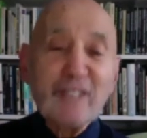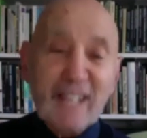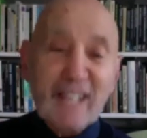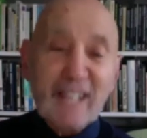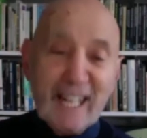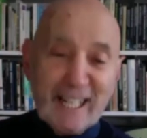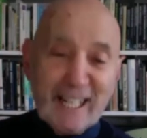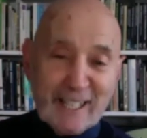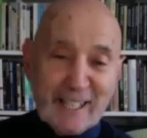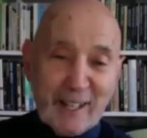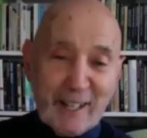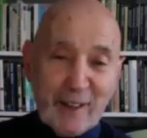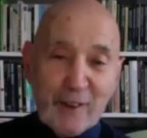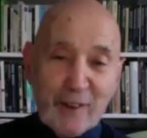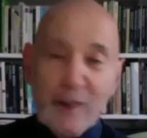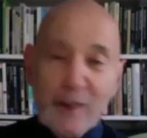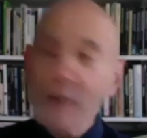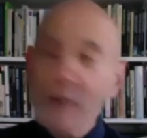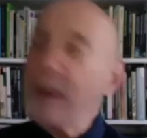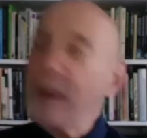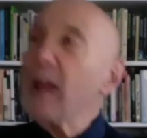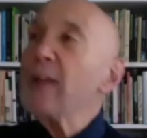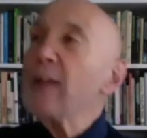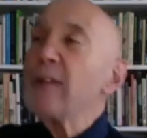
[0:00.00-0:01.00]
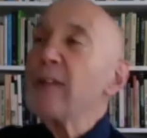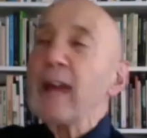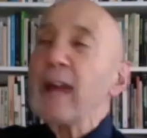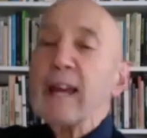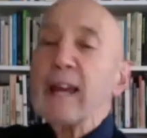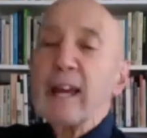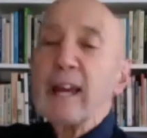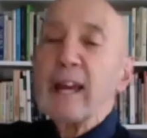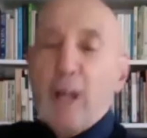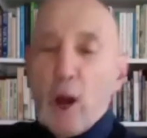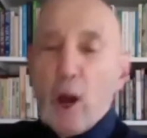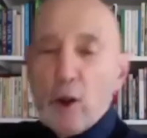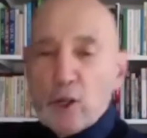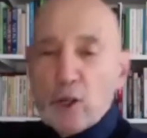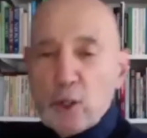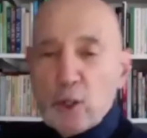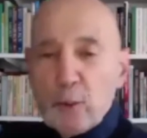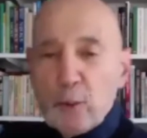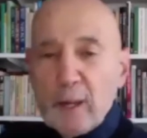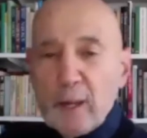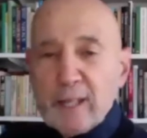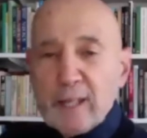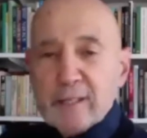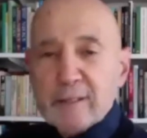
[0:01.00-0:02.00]
needed in theory, they can go
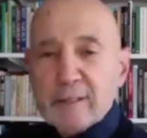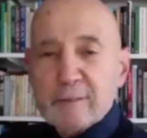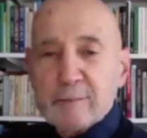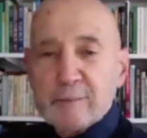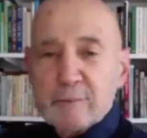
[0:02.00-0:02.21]
to it.